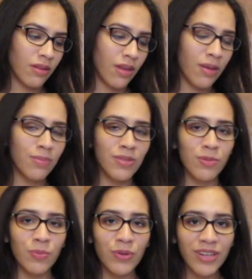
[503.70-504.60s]
I'm
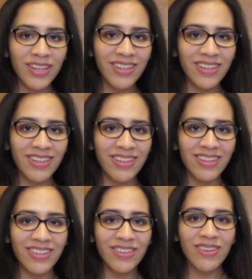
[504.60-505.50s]
spring,
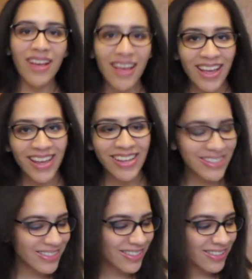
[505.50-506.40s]
you
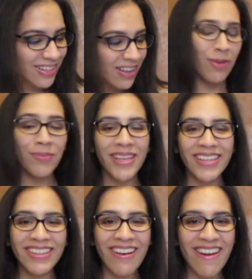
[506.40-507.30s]
guys. Oh my
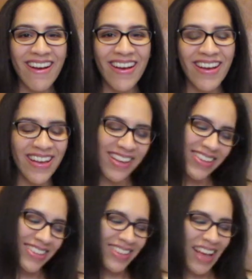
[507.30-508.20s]

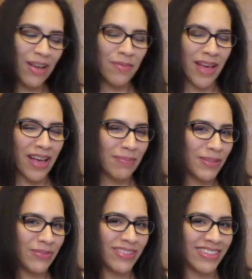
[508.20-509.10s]
god, I'm
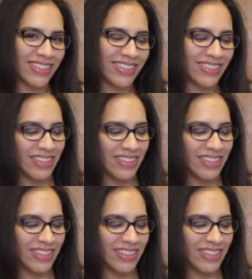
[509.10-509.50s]
happy with this.